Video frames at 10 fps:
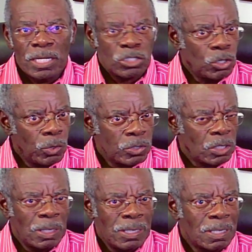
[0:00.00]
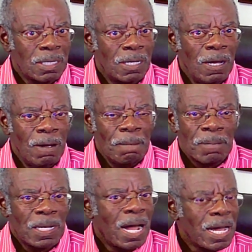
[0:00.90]
is going to look.
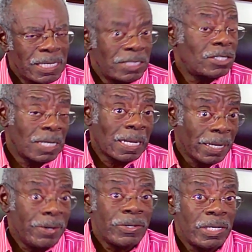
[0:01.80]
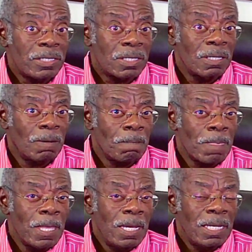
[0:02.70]
God has declared it.
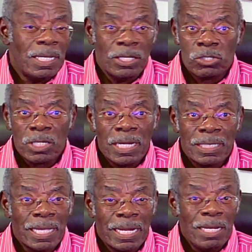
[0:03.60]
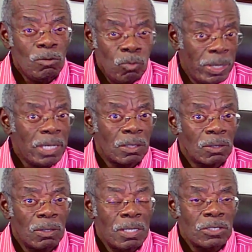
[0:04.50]
He has said that he
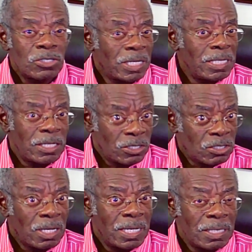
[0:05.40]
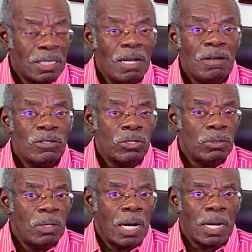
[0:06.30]
will send the Son
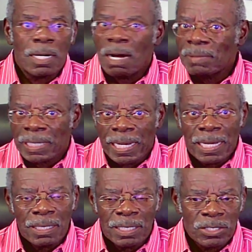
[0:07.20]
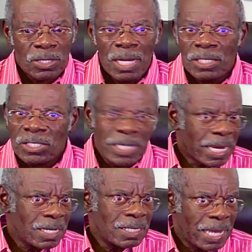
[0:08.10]
to uh, come again, this
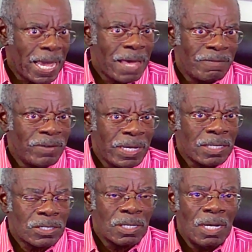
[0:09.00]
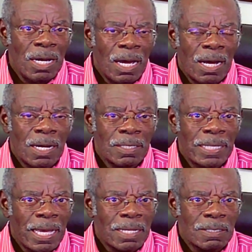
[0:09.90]
second advent uh,
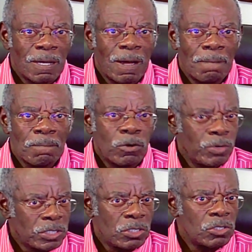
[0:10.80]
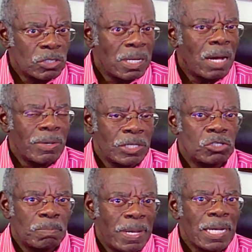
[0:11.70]
that um, Christians now
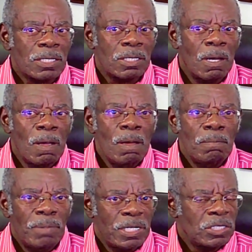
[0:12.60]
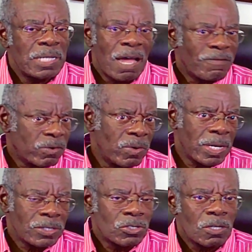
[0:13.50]
expect, but it's not for
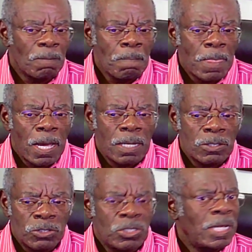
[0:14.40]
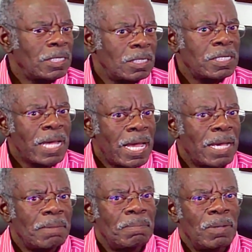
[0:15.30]
us uh, to set the
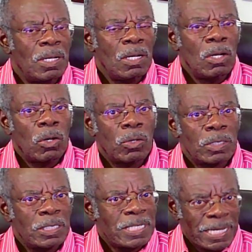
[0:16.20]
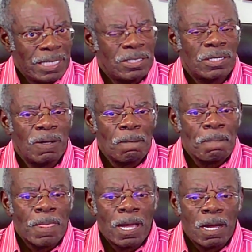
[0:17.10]
time or the date.
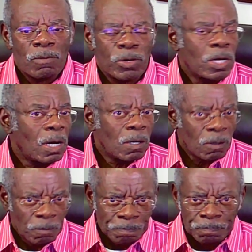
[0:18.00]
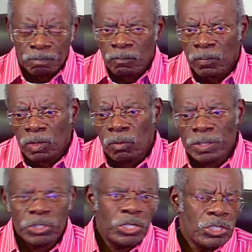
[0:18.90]
Uh, recall
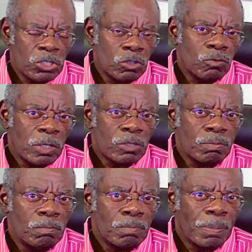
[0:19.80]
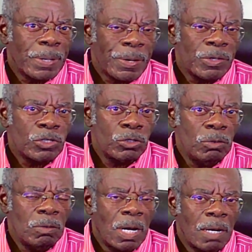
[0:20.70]
when Jesus was preparing
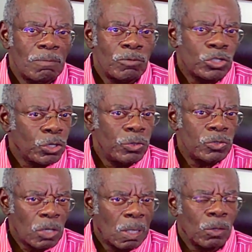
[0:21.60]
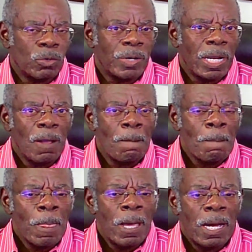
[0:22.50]
to um, return to glory,
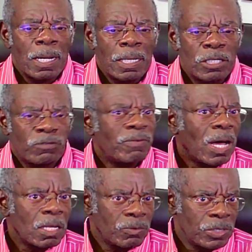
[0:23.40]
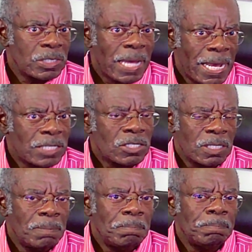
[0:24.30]
uh, his followers
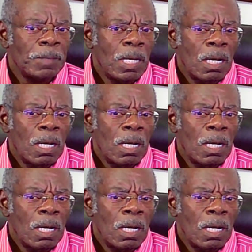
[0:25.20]
asked him,